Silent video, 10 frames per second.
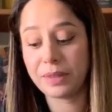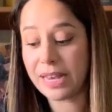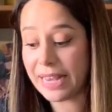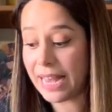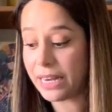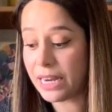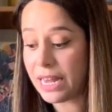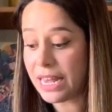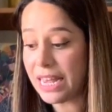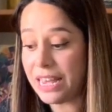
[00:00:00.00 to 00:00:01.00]
Again,
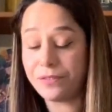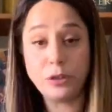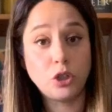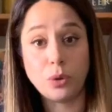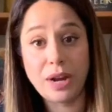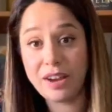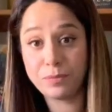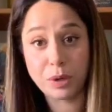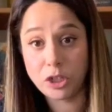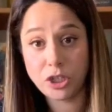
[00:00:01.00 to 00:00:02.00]
if you don't
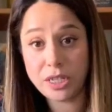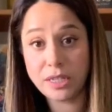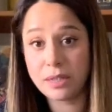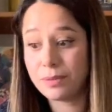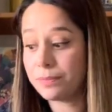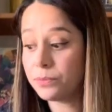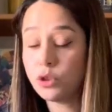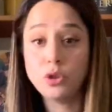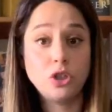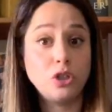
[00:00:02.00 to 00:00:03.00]
have brushes,
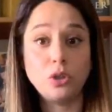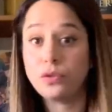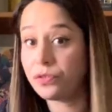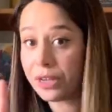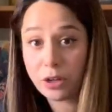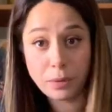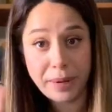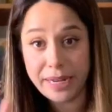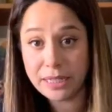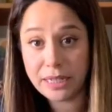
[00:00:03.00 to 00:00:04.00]
you could do finger
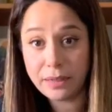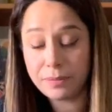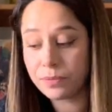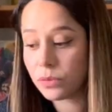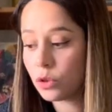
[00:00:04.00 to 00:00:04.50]
painting.